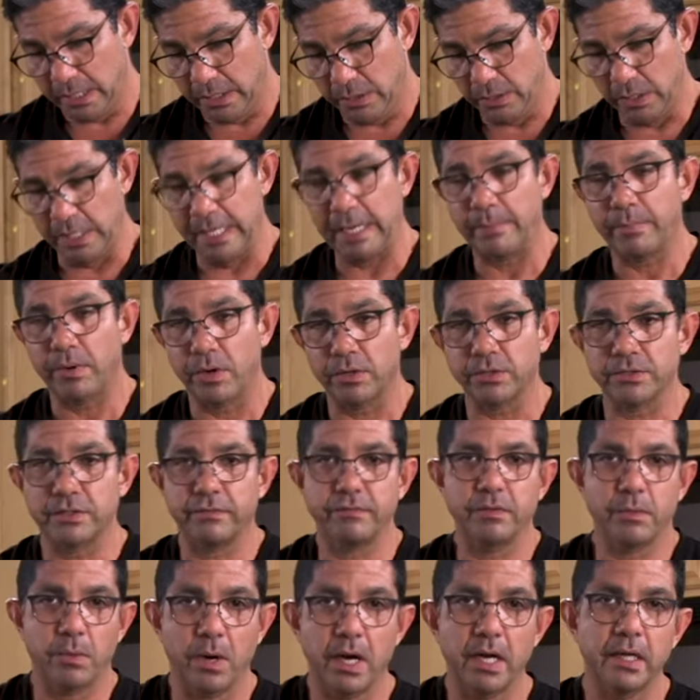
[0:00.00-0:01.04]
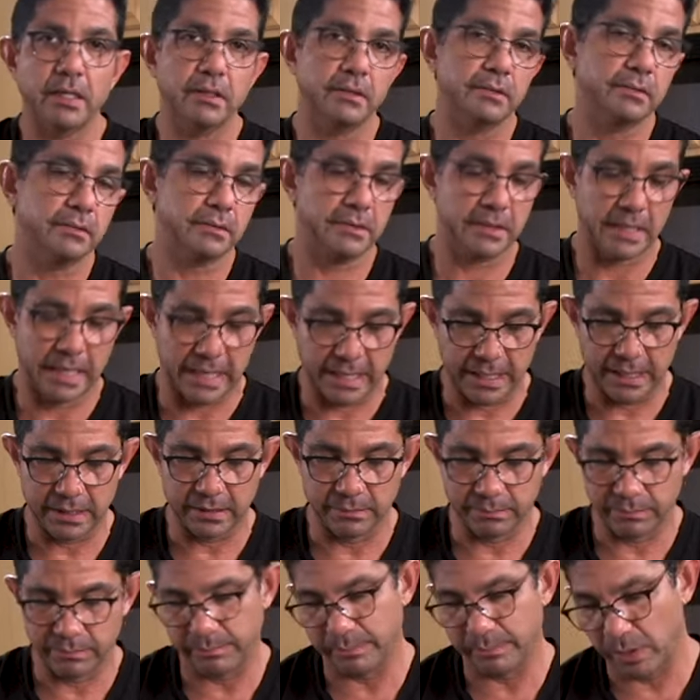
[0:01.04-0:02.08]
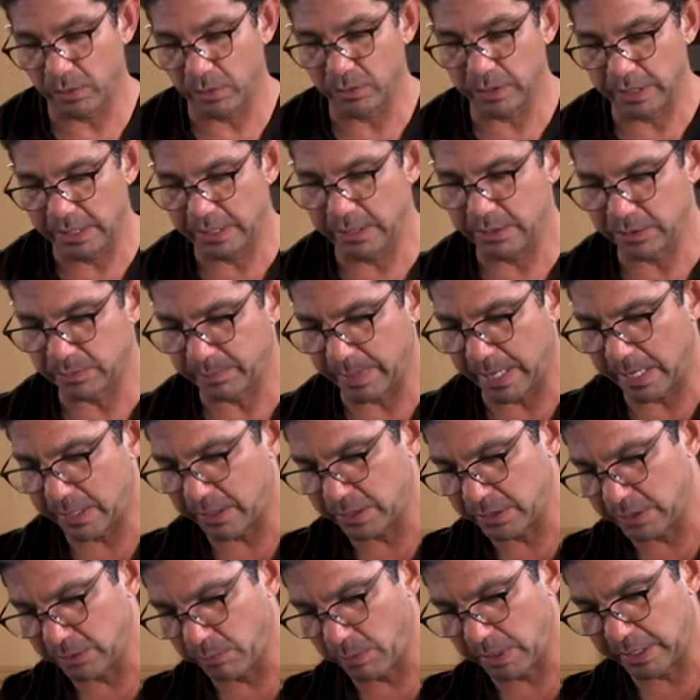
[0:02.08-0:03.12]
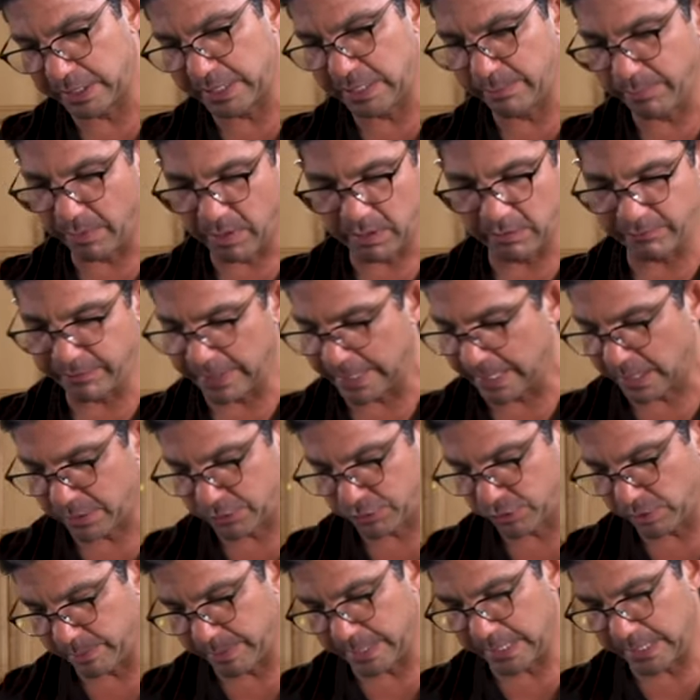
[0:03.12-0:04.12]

You can get boneless if you want. I, bone in is better and you wanna keep all the fat. I don't trim